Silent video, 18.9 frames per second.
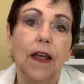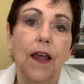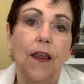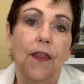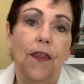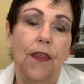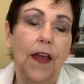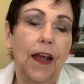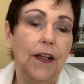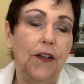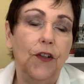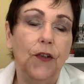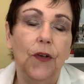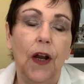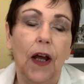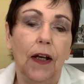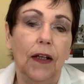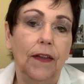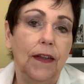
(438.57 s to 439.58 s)
the
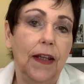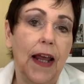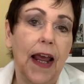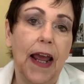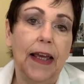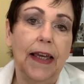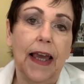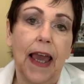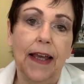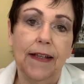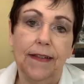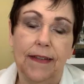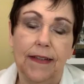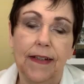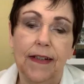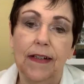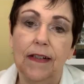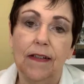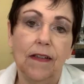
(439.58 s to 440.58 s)

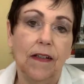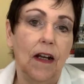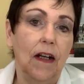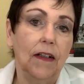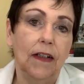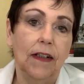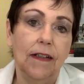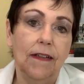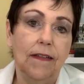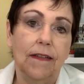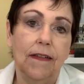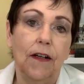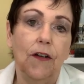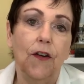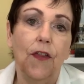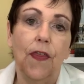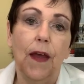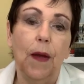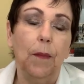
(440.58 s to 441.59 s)
AKC does not consider
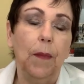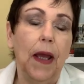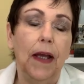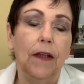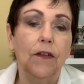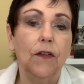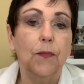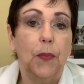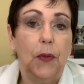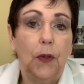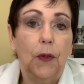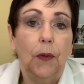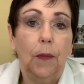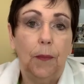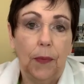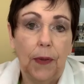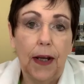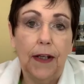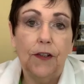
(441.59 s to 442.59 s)
them as
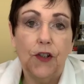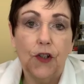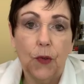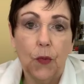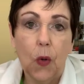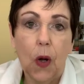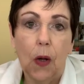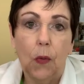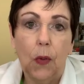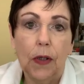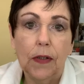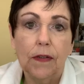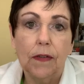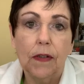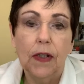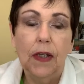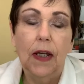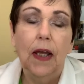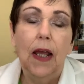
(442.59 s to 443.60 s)
purebred Chihuahuas.
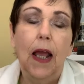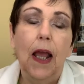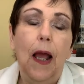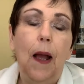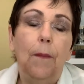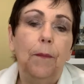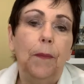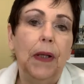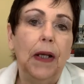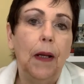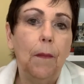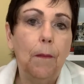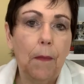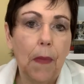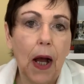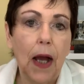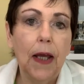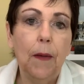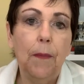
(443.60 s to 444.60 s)
But in
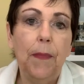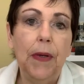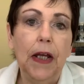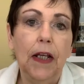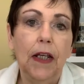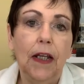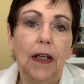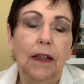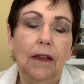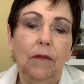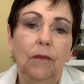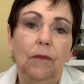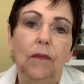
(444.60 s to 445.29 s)
my opinion,